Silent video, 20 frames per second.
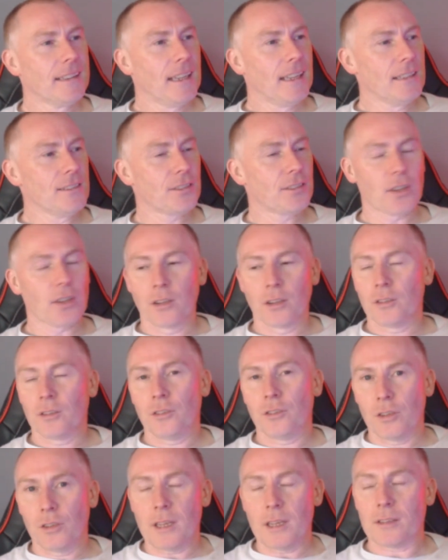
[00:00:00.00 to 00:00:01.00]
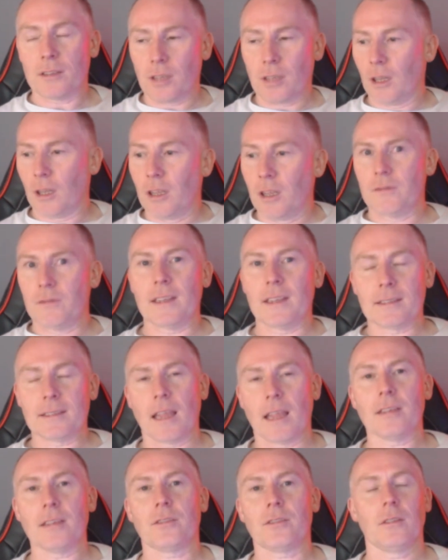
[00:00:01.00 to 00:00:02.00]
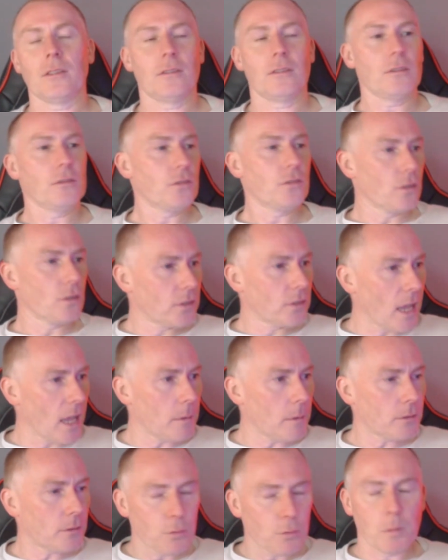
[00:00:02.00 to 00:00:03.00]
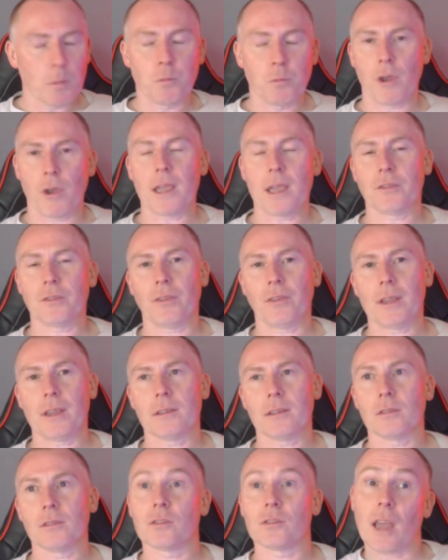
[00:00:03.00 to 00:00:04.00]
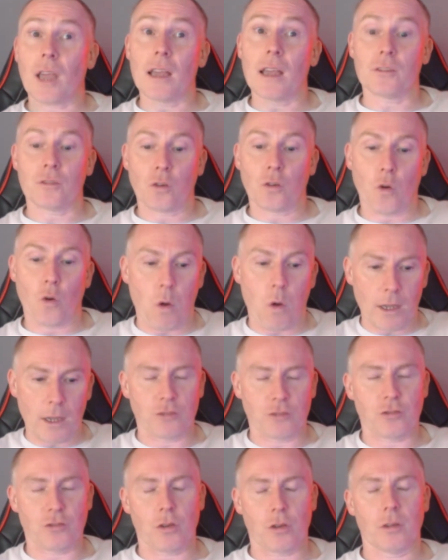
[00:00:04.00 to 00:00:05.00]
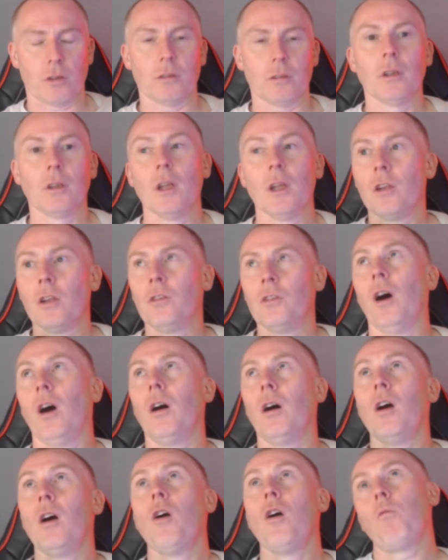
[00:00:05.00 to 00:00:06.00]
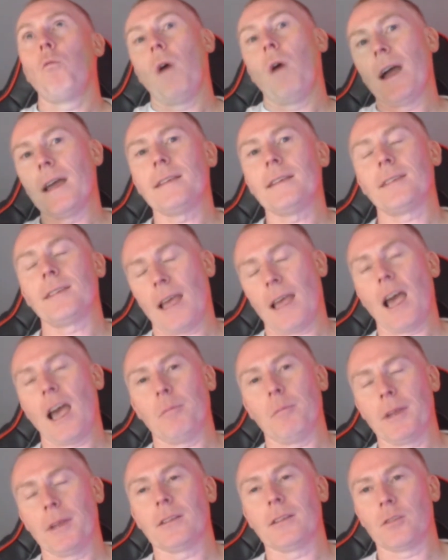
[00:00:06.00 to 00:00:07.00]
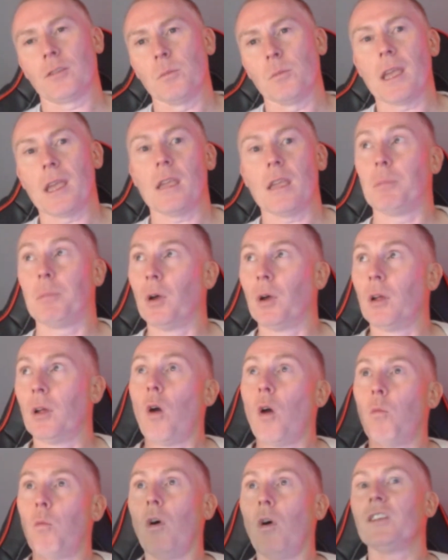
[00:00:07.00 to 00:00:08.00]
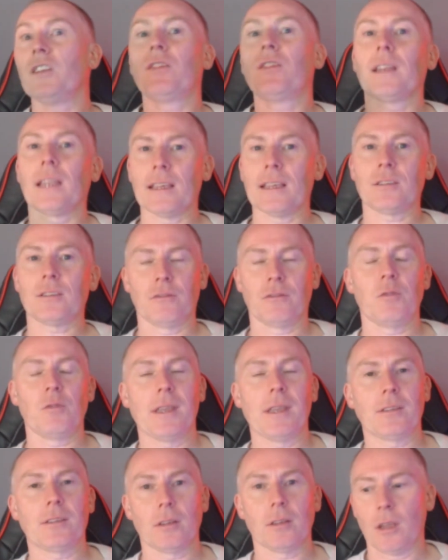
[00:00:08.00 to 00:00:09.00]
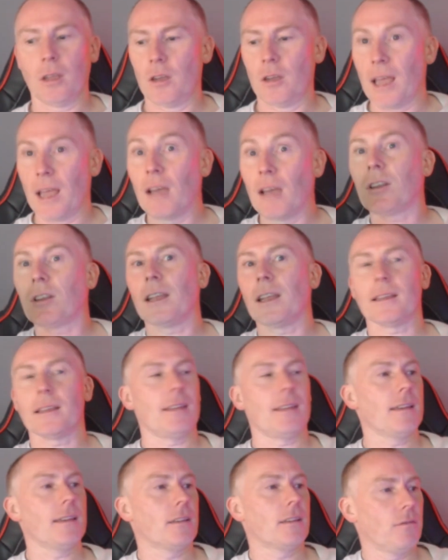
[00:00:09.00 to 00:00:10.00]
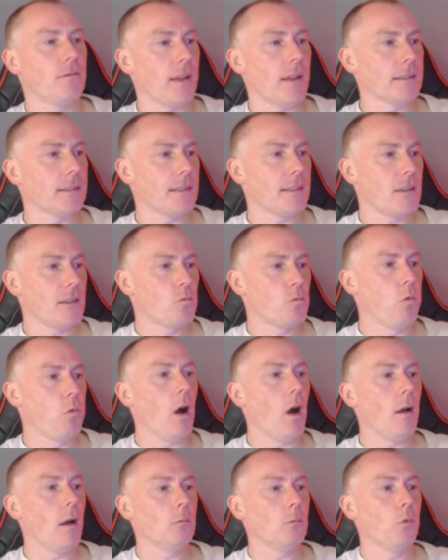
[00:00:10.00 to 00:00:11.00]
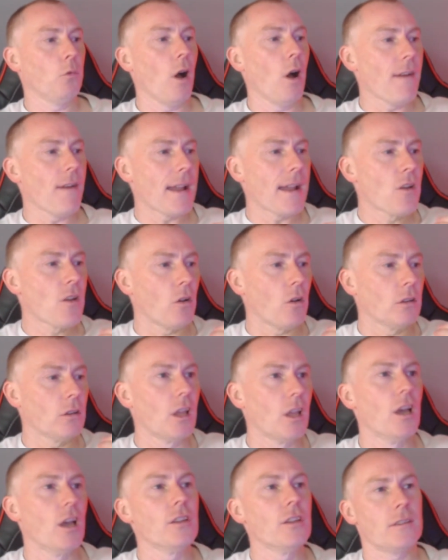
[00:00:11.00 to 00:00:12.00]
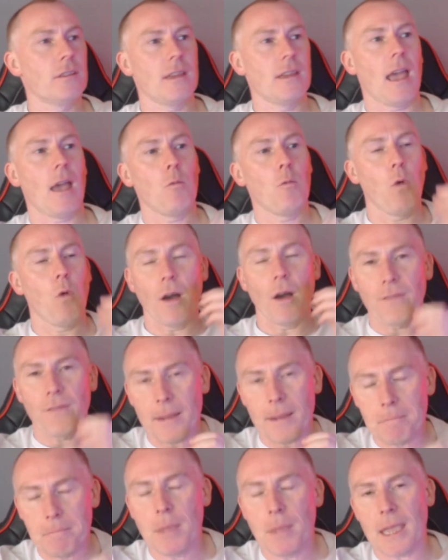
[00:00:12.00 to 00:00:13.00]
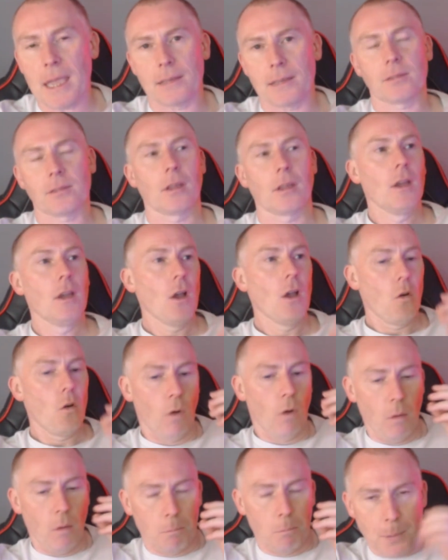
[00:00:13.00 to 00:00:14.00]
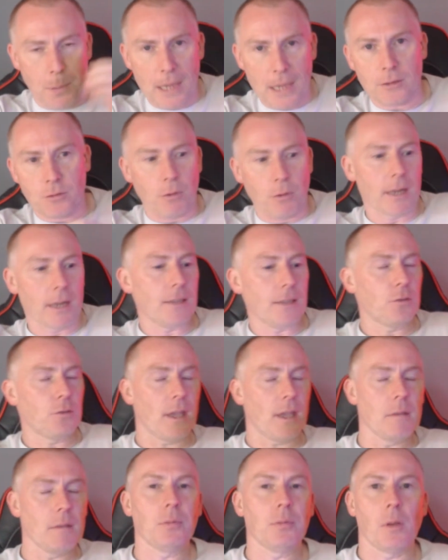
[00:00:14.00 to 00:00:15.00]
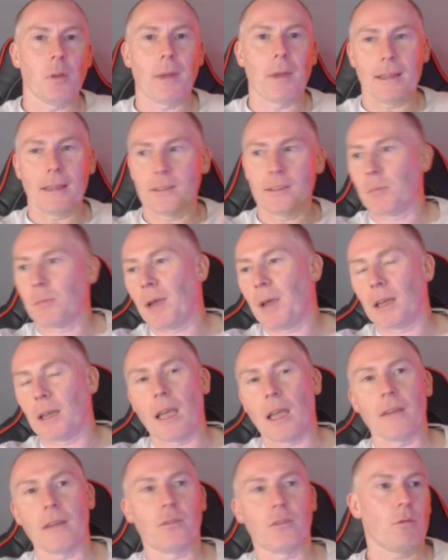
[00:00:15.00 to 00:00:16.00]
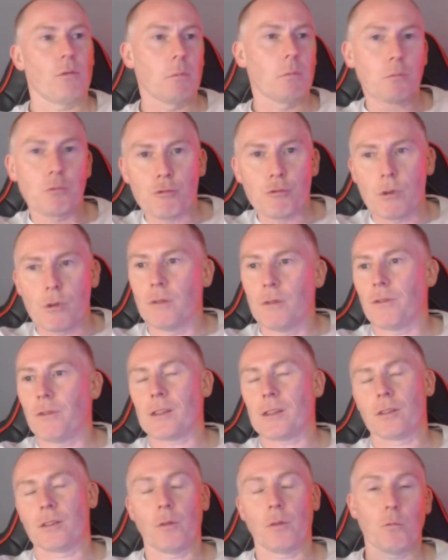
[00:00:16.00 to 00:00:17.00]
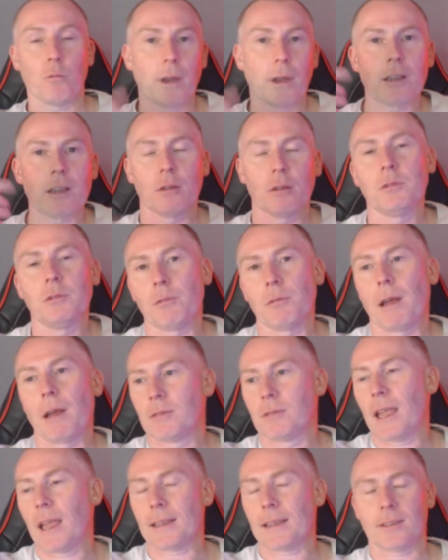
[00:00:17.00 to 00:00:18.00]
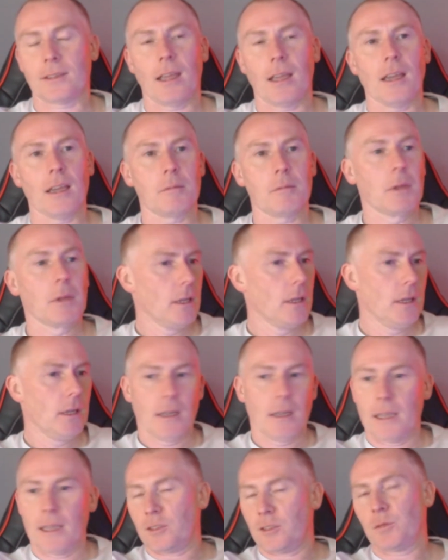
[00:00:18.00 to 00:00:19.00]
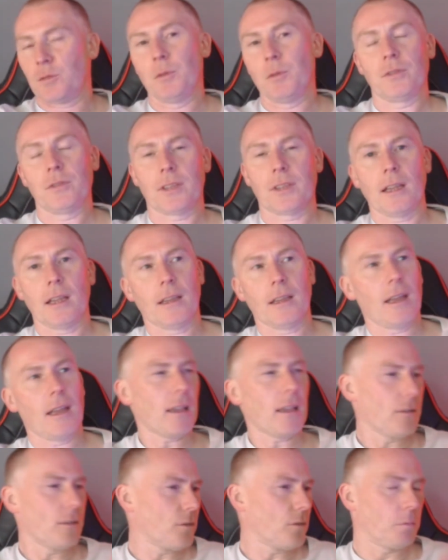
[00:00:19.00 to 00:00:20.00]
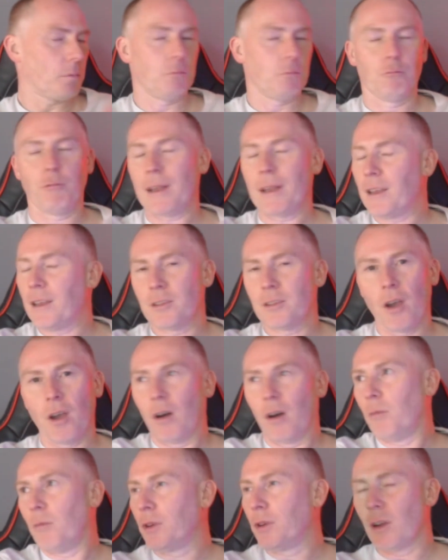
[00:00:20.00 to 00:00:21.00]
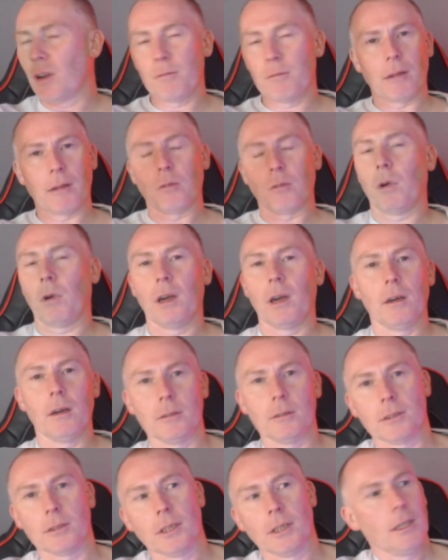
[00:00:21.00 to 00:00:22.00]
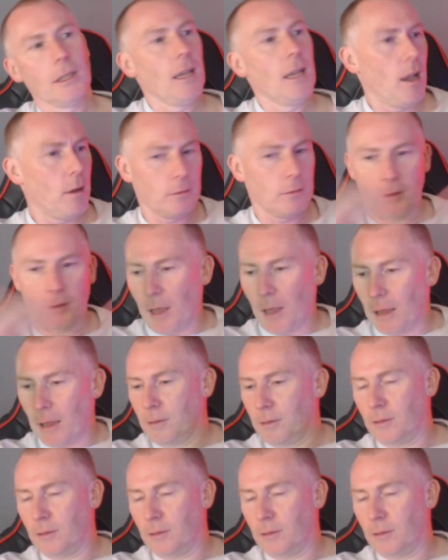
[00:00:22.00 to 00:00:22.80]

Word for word: And so you need to learn these lessons. And so start to embrace these and start to question, not why is it happening to me, but what is the lesson for me to learn? How can I take advantage? What, what have I not learned yet? What have I missed? What bit do I need to implement into my life to improve it so that when it comes around next time, it's smooth sailing. I can just rent a yacht and we'll go around the world and,